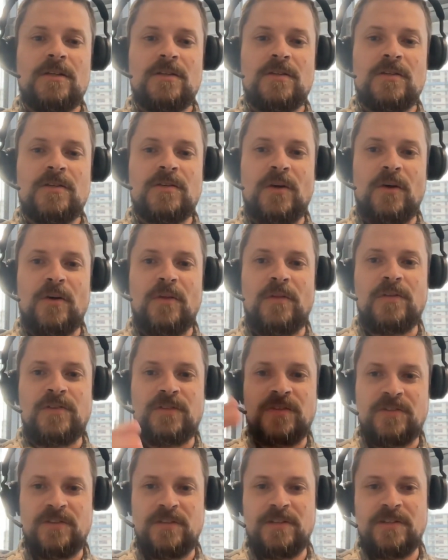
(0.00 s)
So
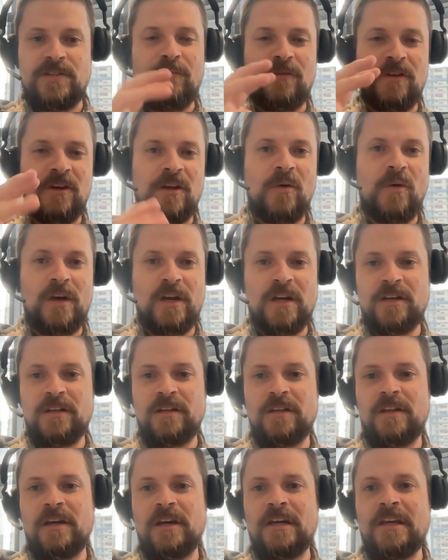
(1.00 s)
this is a video
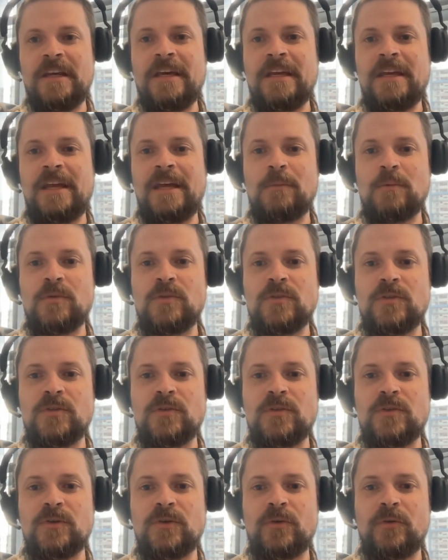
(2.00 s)
editor that enables you
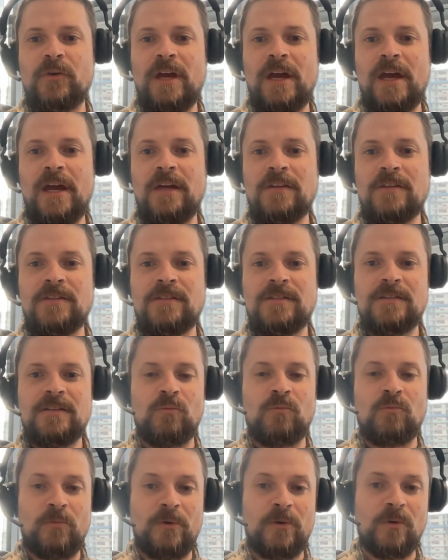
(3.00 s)
to create
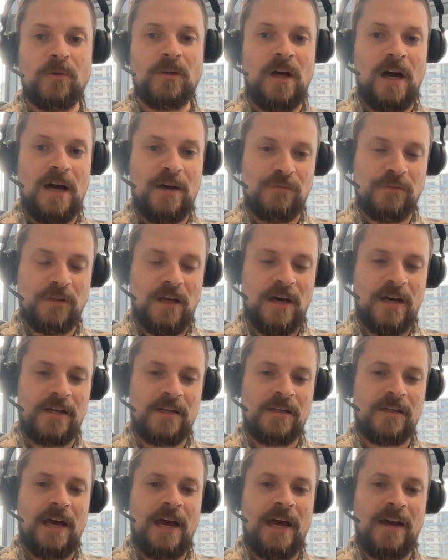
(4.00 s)
real life
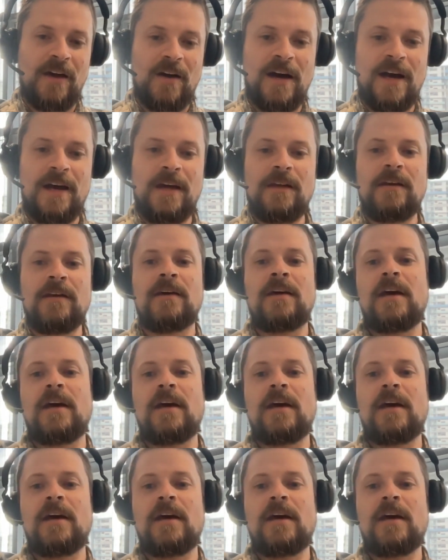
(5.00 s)
like AI.